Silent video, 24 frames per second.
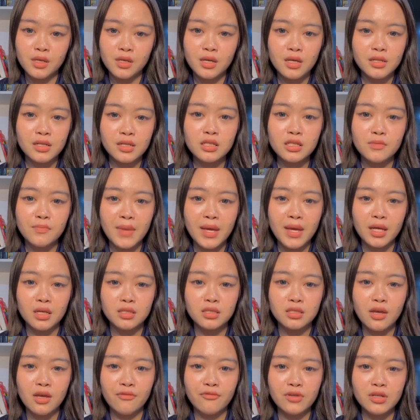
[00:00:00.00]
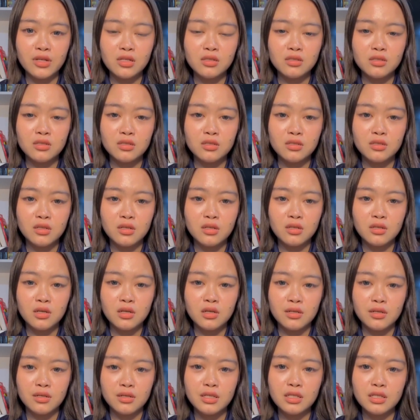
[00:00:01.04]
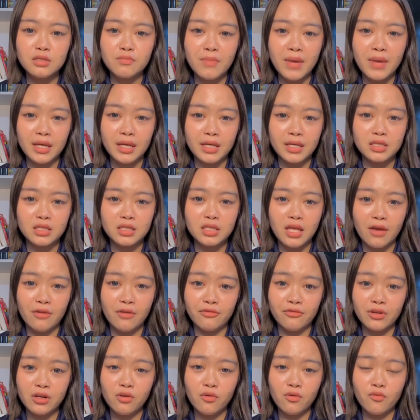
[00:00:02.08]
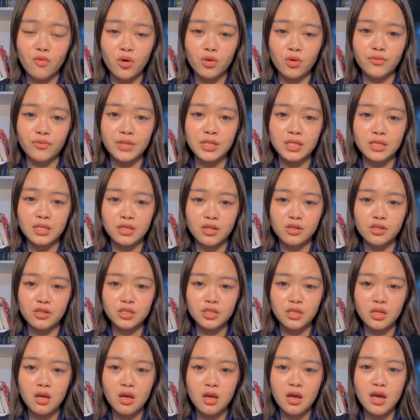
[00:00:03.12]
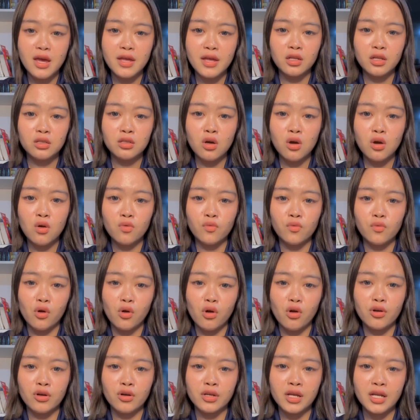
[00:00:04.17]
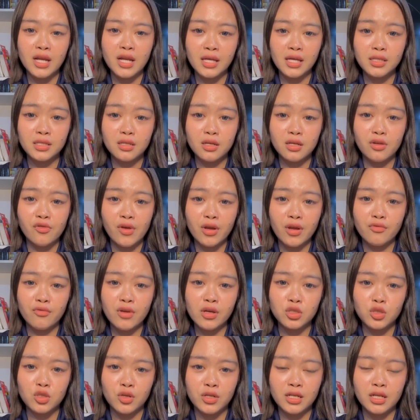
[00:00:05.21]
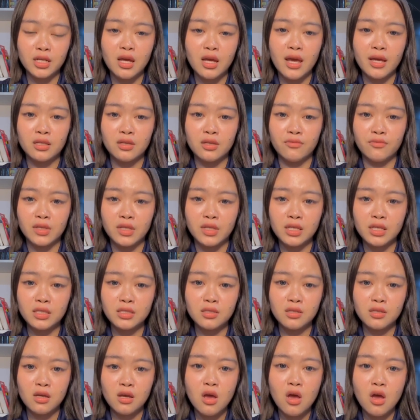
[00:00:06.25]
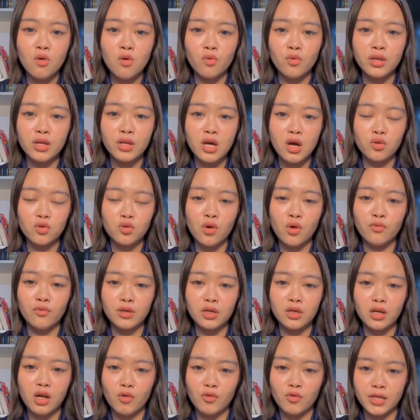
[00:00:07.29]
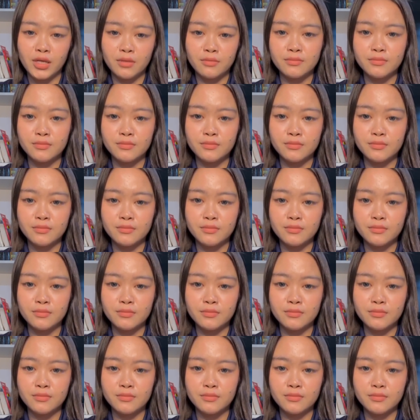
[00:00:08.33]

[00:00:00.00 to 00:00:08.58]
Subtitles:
This makes it safer for visitors and allow for organized recreational activities without overcrowding.